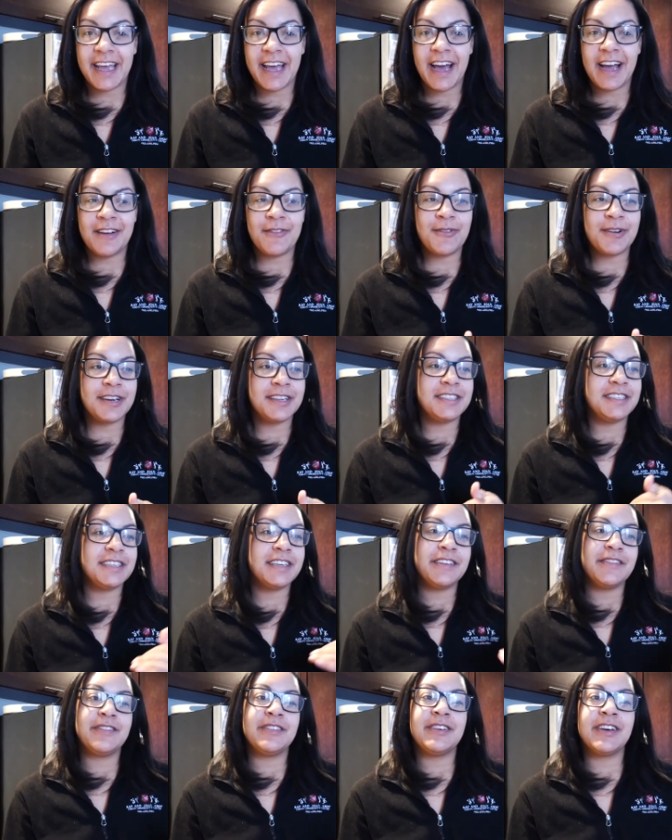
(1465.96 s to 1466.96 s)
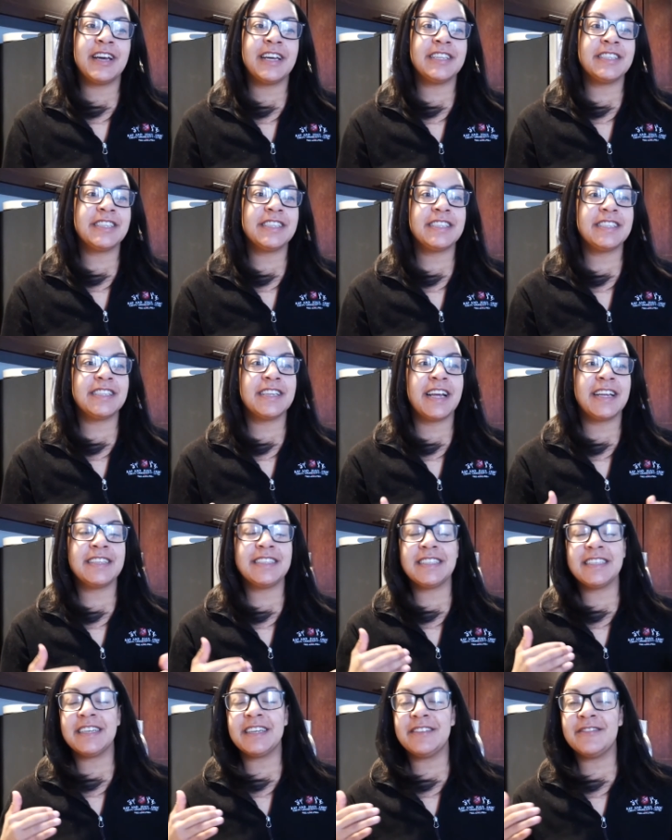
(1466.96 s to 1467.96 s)
I wanted to give you guys just an
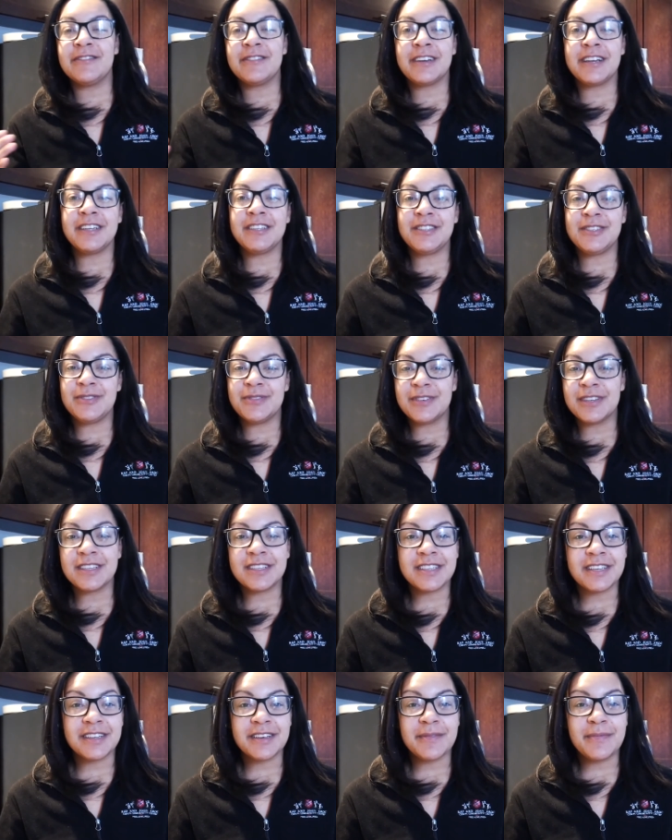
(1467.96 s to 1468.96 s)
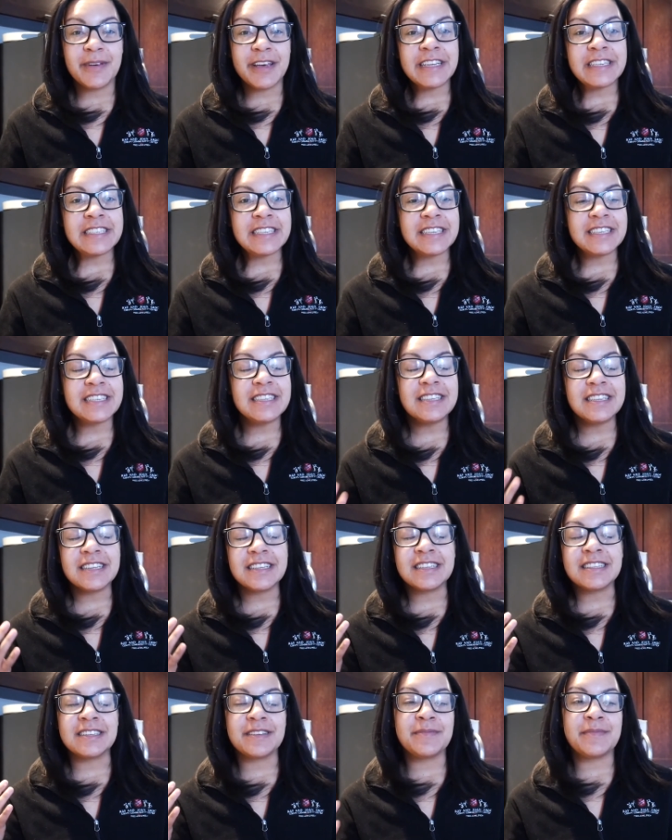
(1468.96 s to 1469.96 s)
idea of what I do on a daily basis.
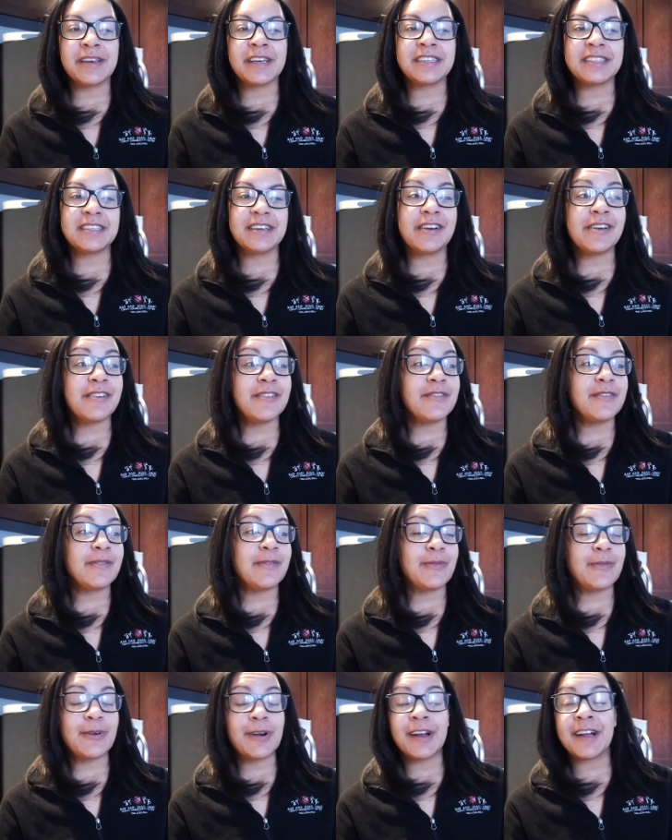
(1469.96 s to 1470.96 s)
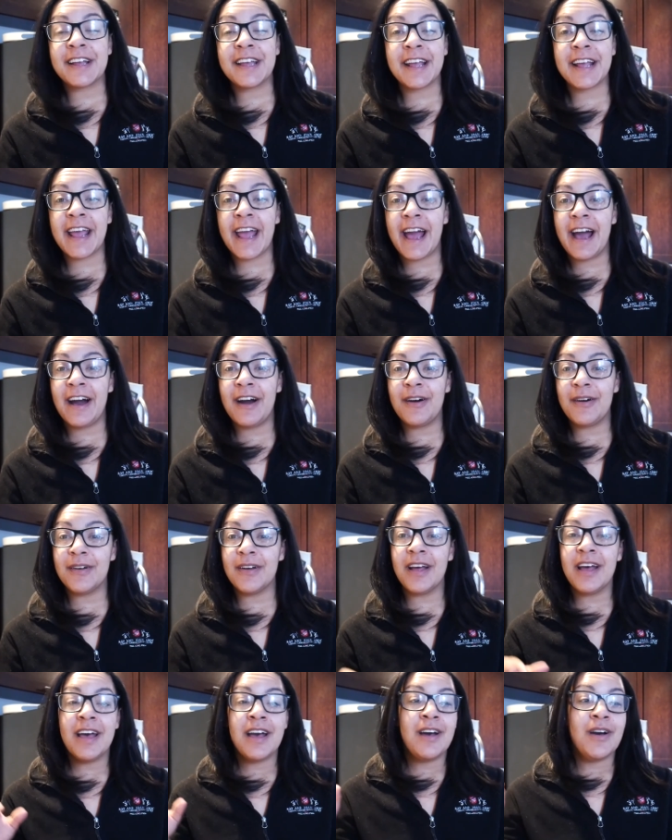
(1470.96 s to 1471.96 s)
It's a mix of working out,
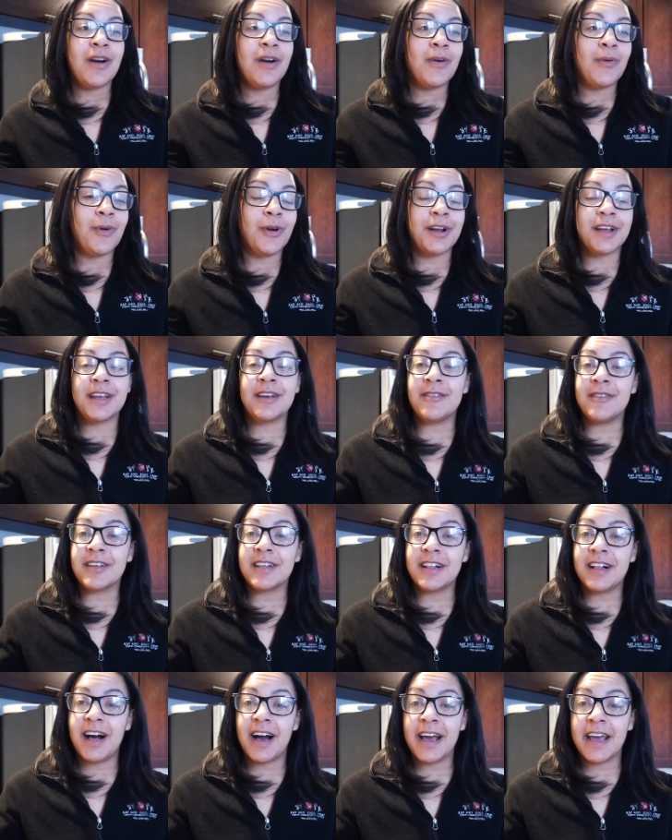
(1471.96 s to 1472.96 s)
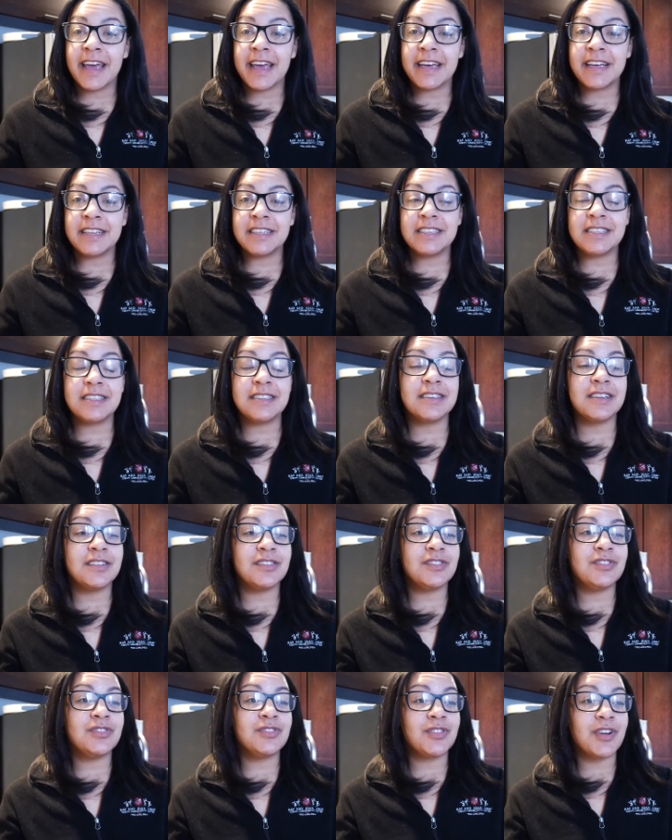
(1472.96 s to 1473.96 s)
working with clients,
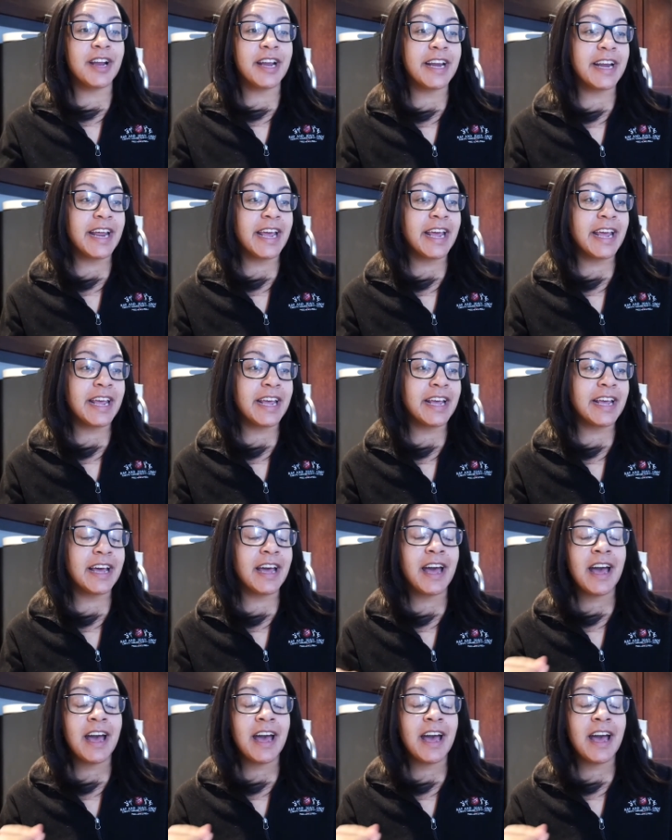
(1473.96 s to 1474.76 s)
training,